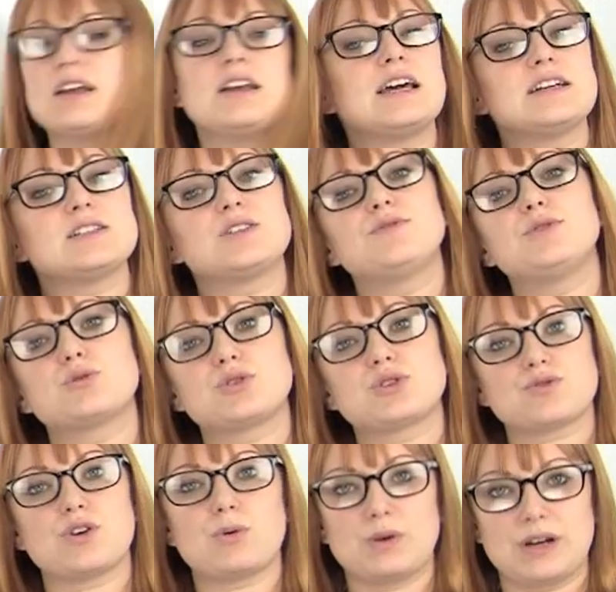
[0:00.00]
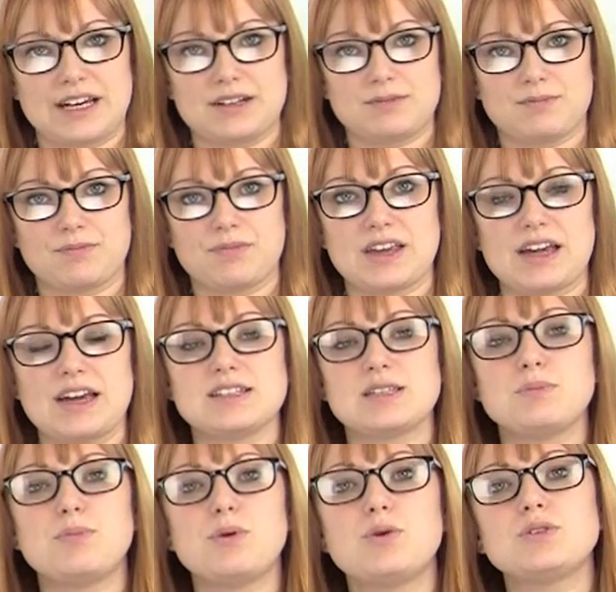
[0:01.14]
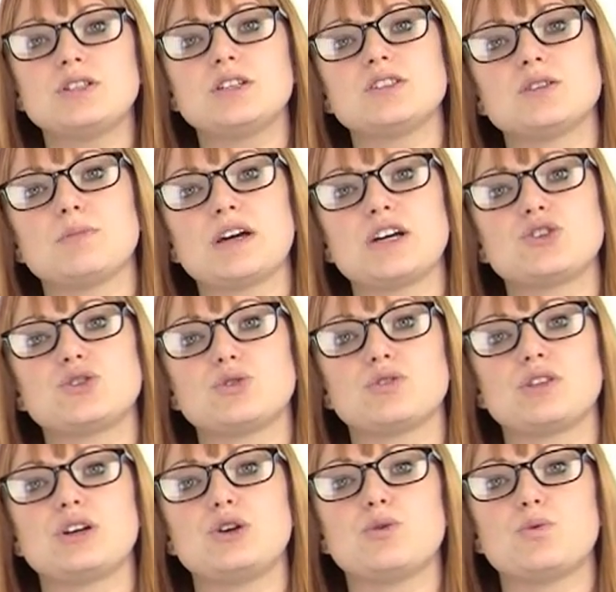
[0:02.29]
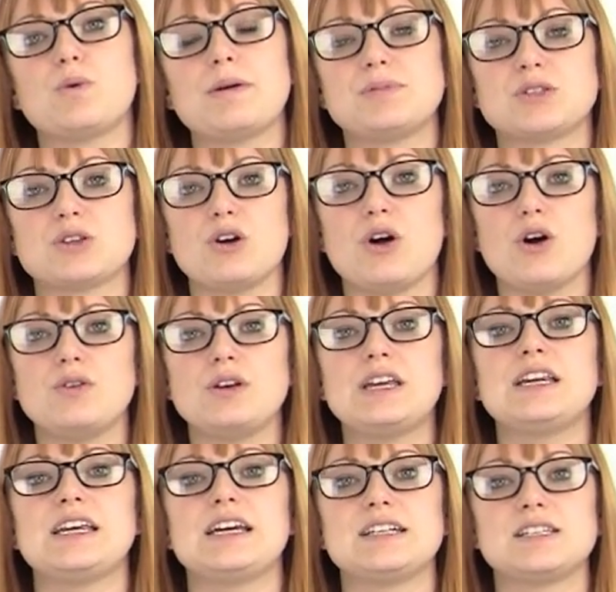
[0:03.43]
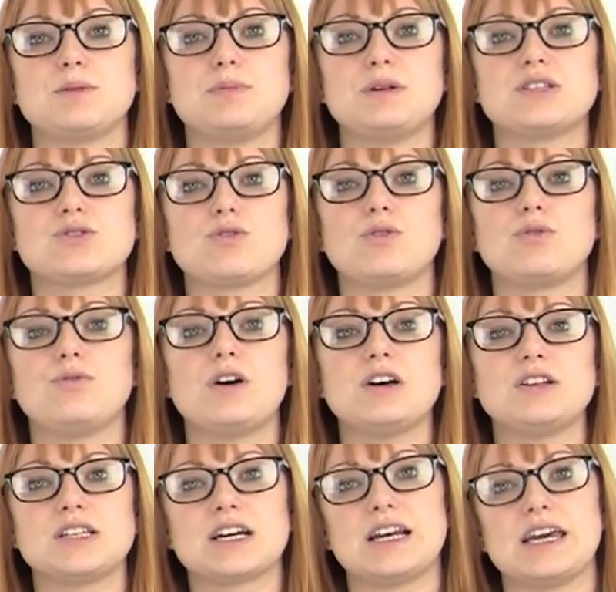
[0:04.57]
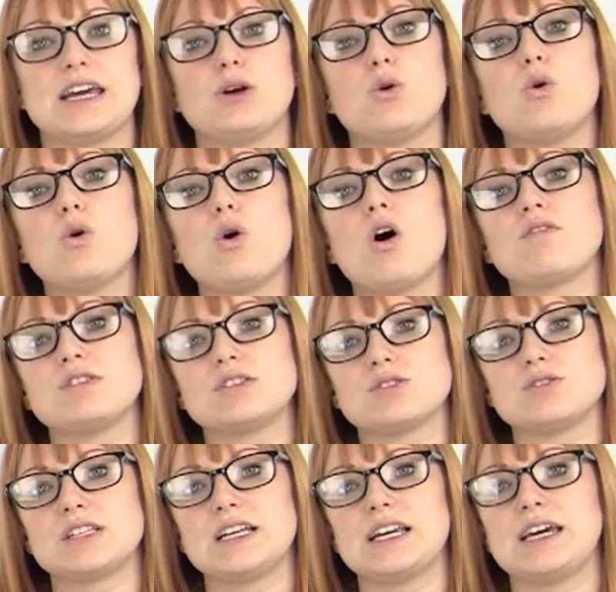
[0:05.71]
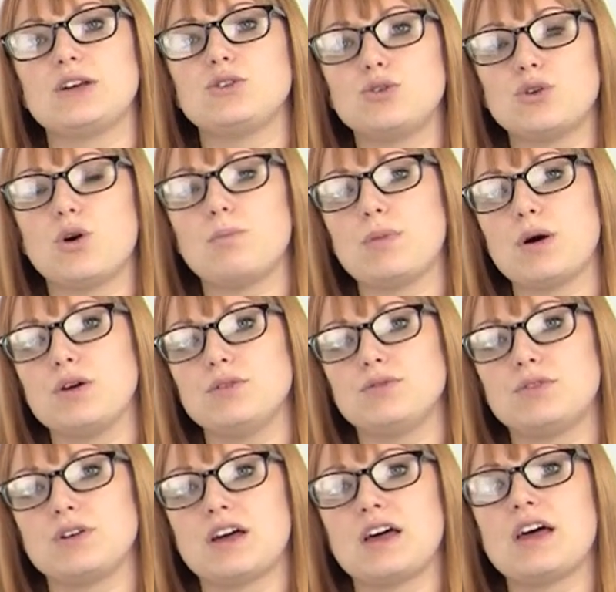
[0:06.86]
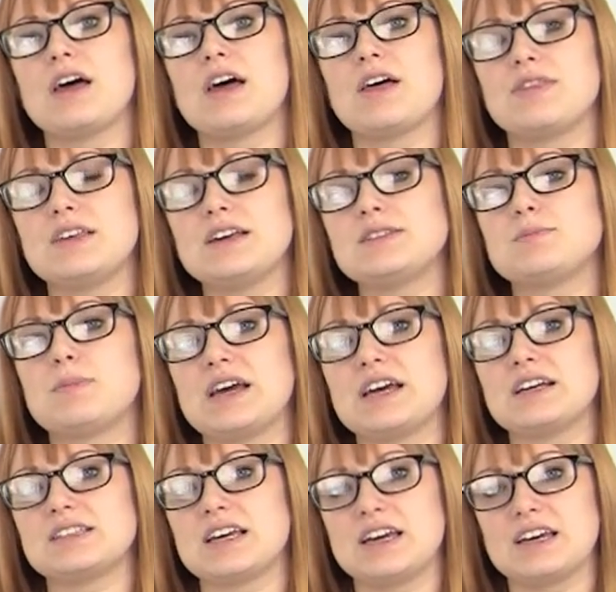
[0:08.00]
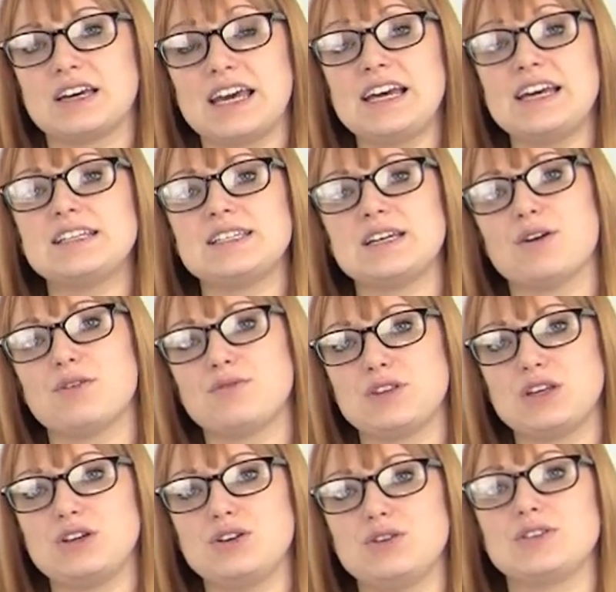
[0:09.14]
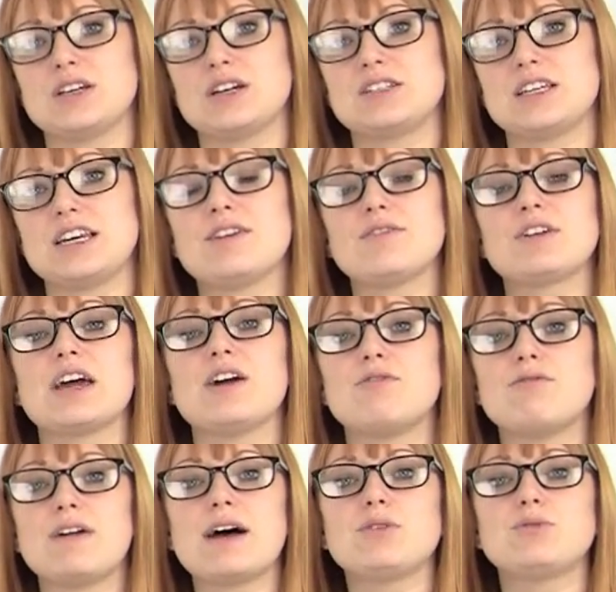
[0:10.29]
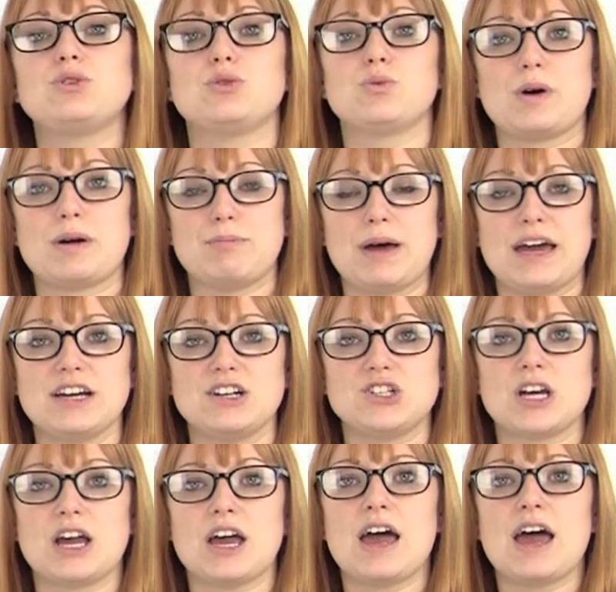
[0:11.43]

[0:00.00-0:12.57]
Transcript: Next of all, scrolling. It's important to make sure that your website only needs to be scrolled vertically or horizontally, not both. This makes it easier for the user to navigate around your web page